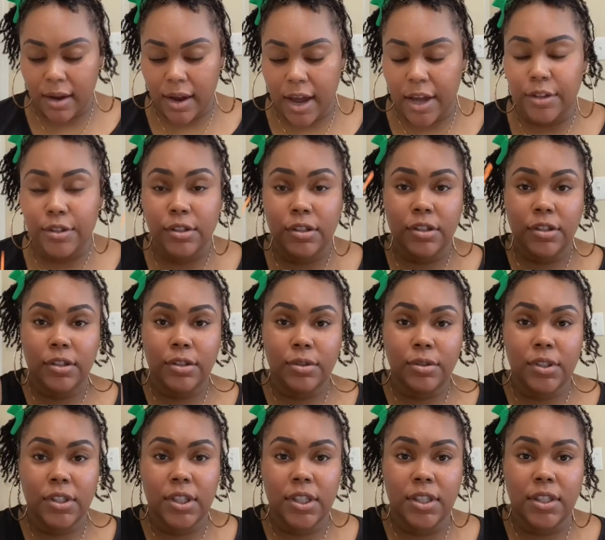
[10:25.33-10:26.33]
I used to use
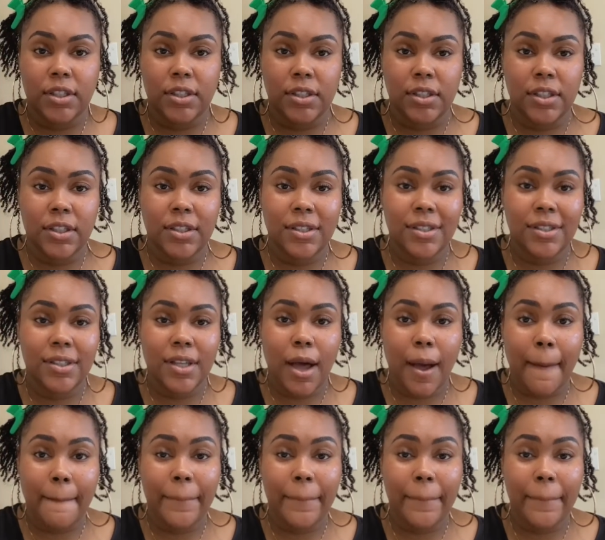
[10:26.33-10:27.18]
this. This is a